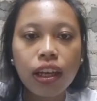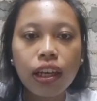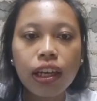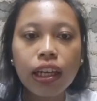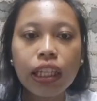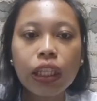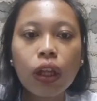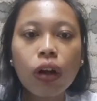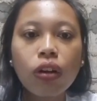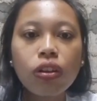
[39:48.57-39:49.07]

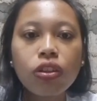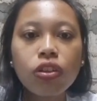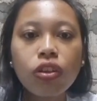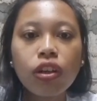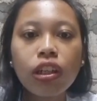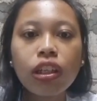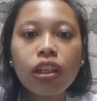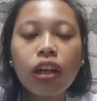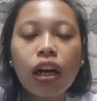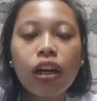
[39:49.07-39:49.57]
It also
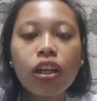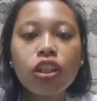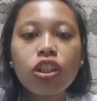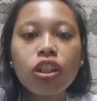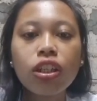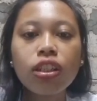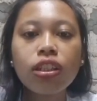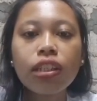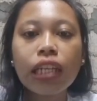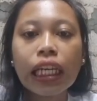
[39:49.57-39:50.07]

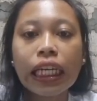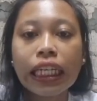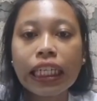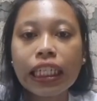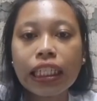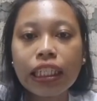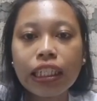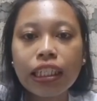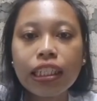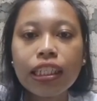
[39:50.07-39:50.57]
encourages
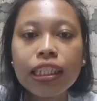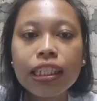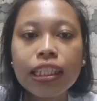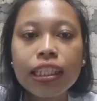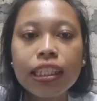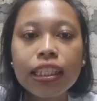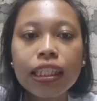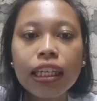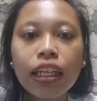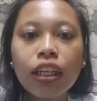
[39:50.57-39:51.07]

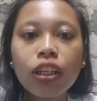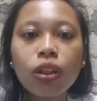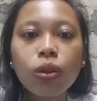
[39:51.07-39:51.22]
learners